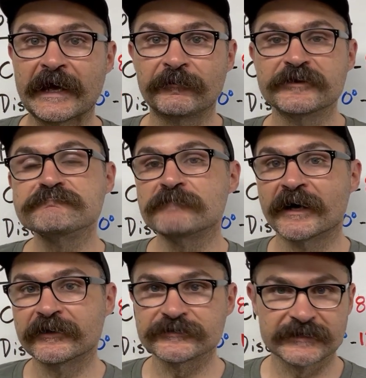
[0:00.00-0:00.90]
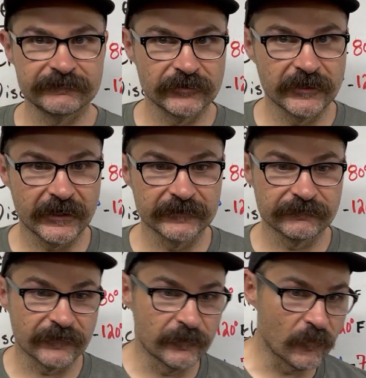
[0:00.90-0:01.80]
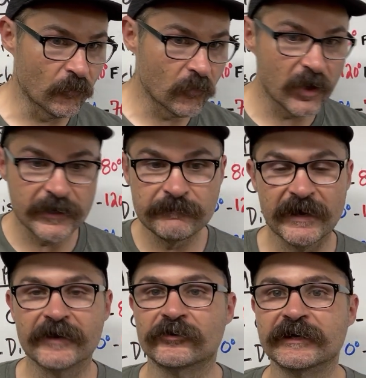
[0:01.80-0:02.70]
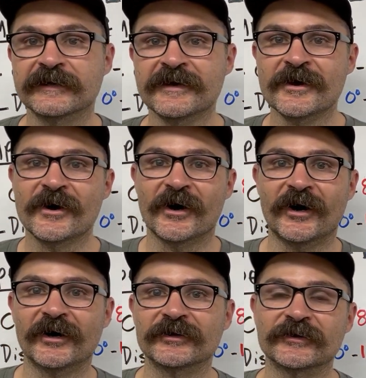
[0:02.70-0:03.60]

How many miles have you gotten from one battery on